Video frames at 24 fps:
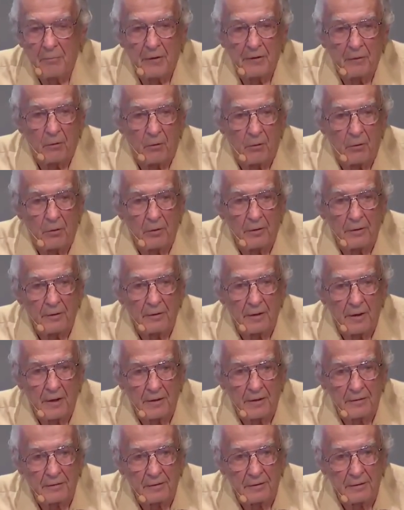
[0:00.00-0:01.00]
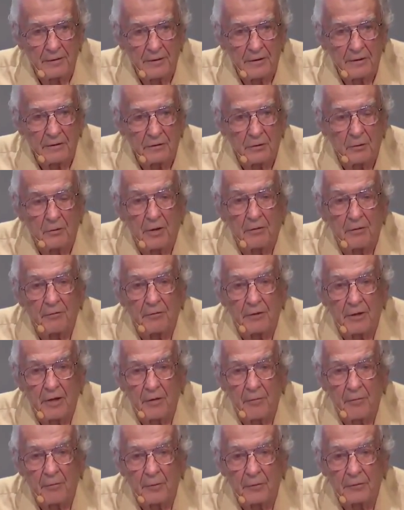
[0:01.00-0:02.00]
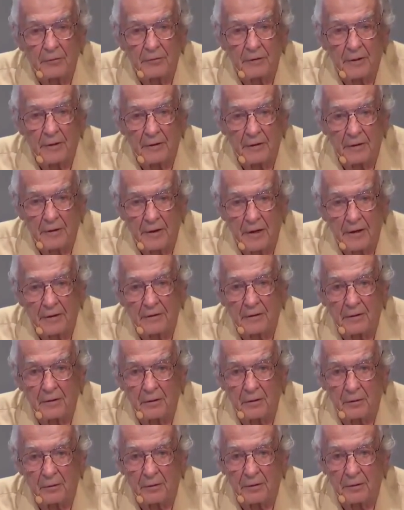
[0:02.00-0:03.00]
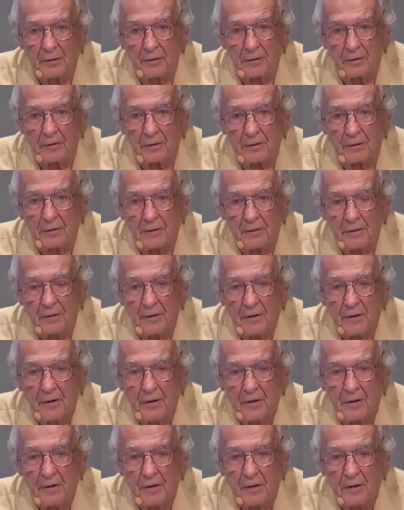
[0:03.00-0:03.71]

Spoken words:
But all the gasoline should have 10% ethanol in it.